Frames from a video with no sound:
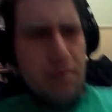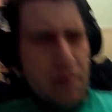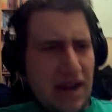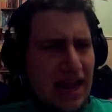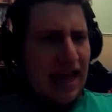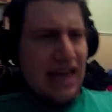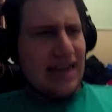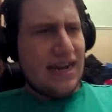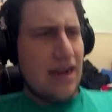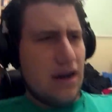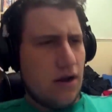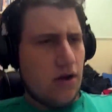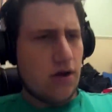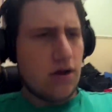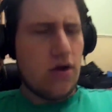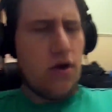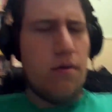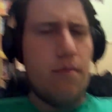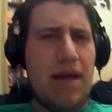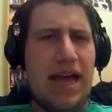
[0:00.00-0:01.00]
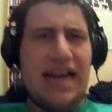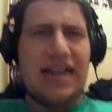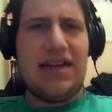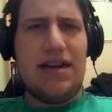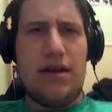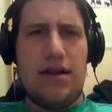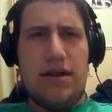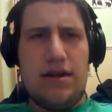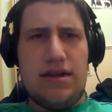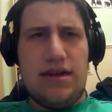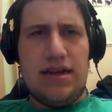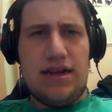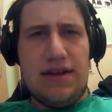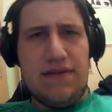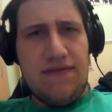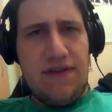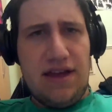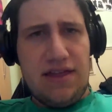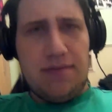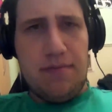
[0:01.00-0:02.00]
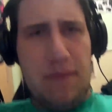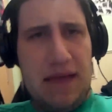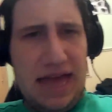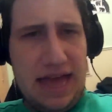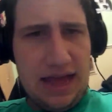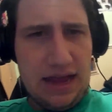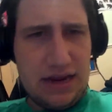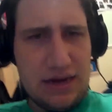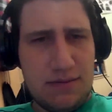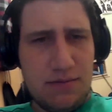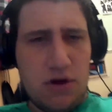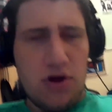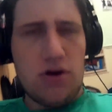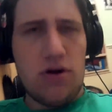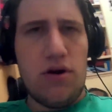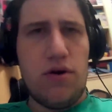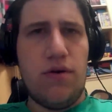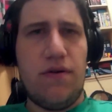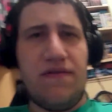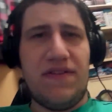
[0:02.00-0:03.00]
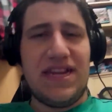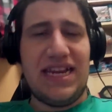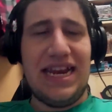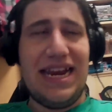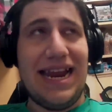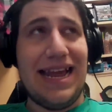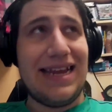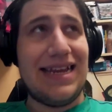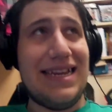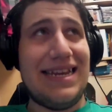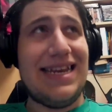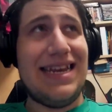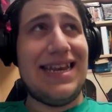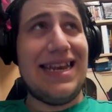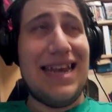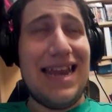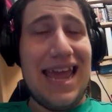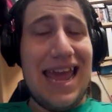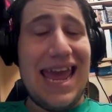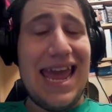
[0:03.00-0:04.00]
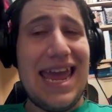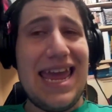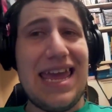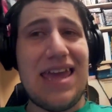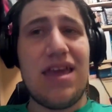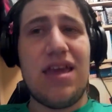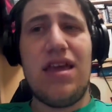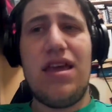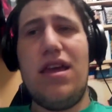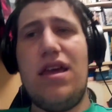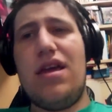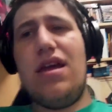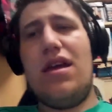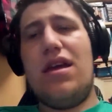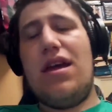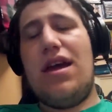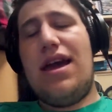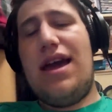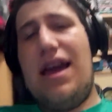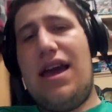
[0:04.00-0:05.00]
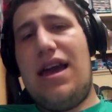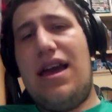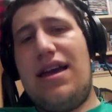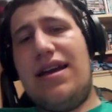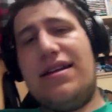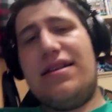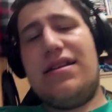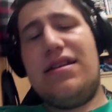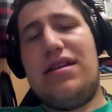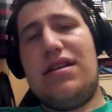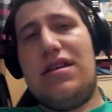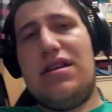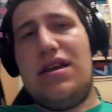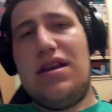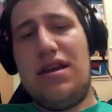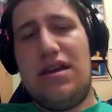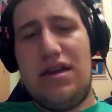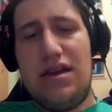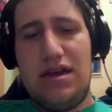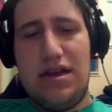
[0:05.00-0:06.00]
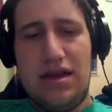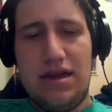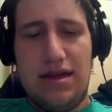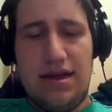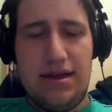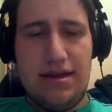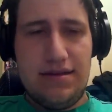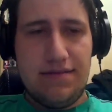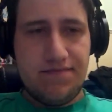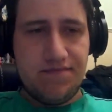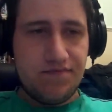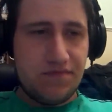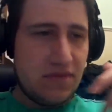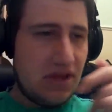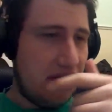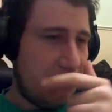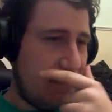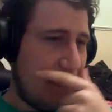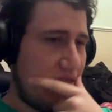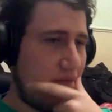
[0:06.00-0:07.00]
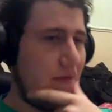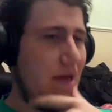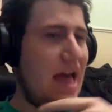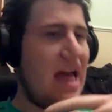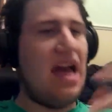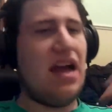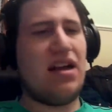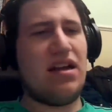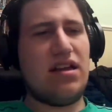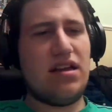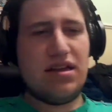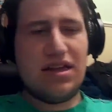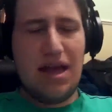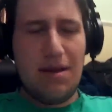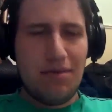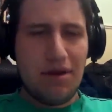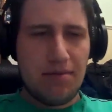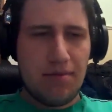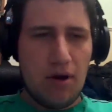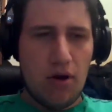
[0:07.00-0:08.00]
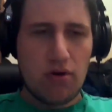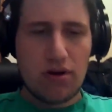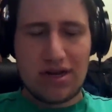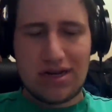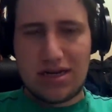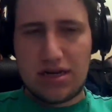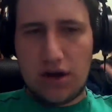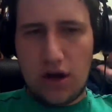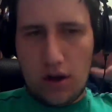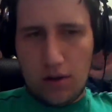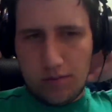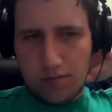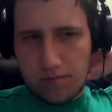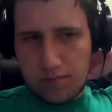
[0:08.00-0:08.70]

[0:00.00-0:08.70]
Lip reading: planning on going back to Kavath Park tomorrow if it's a nice day. And Kavath Park, a couple of Pokestops,